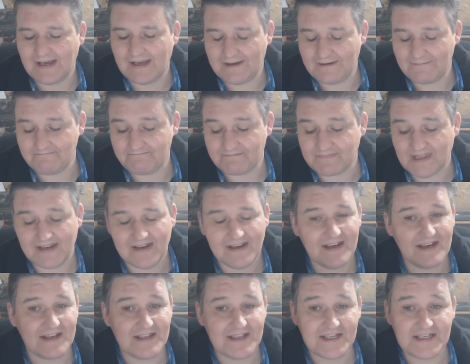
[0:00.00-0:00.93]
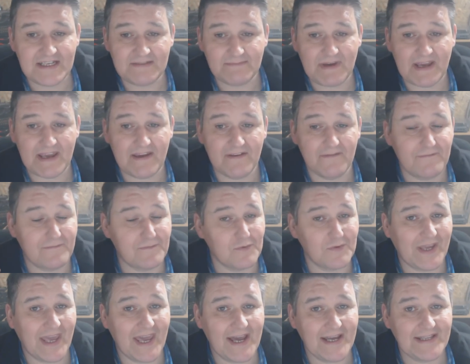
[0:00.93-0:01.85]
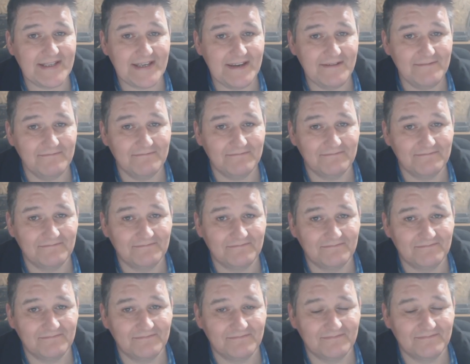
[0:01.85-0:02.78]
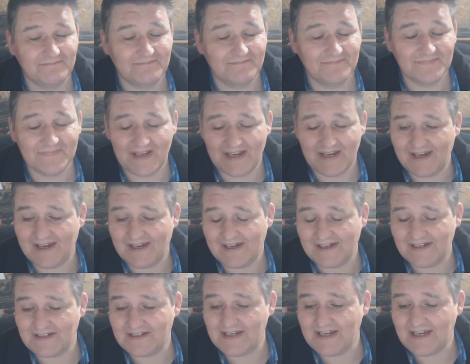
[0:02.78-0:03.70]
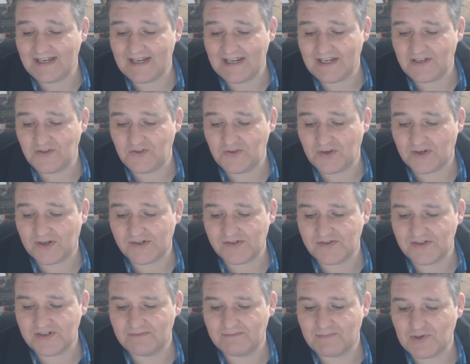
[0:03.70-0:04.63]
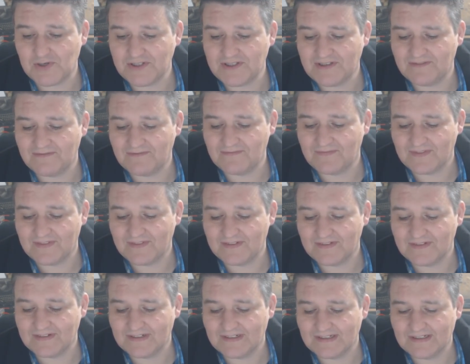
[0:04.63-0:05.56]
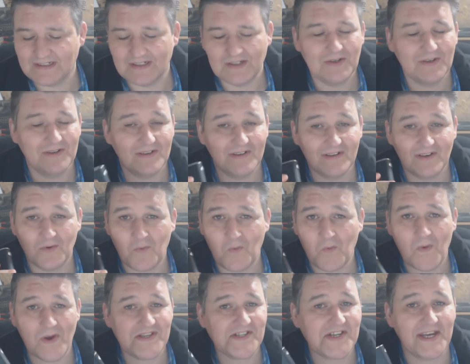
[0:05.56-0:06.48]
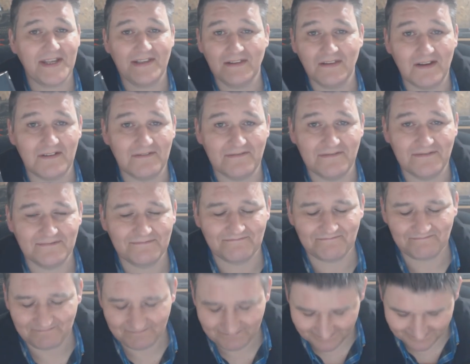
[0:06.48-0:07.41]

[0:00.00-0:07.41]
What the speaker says: This is my Fogatti DNA 200 mod, which I love.